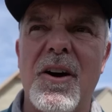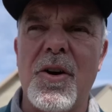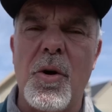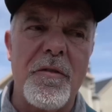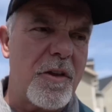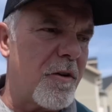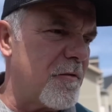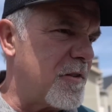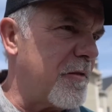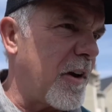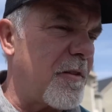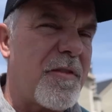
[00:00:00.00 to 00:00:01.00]
I'll go over there and
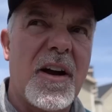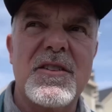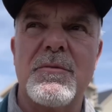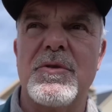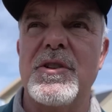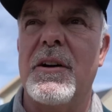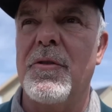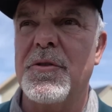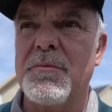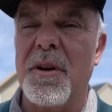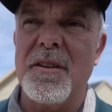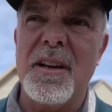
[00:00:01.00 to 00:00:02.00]
see if I can find some
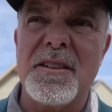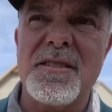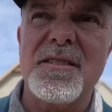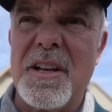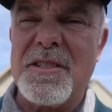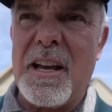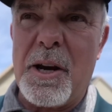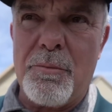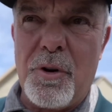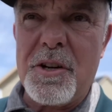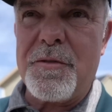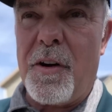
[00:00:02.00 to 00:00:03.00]
shovels. But it's it's like a
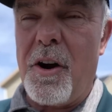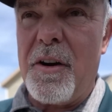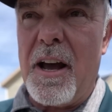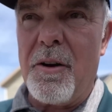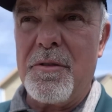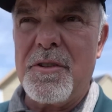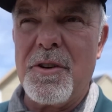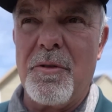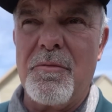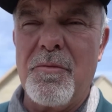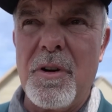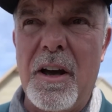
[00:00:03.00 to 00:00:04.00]
brush fire now,
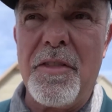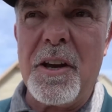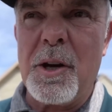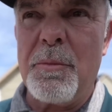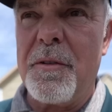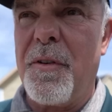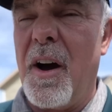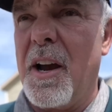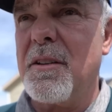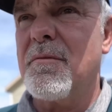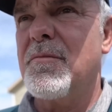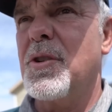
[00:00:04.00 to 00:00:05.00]
so I think it'll be
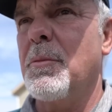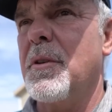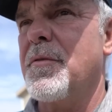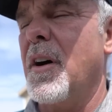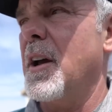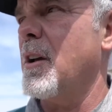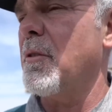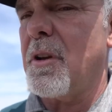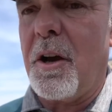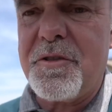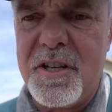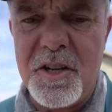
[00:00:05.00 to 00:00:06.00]
fine. You'll be fine. I'll,
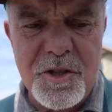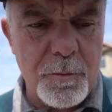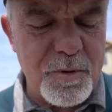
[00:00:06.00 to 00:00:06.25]
I'll send you a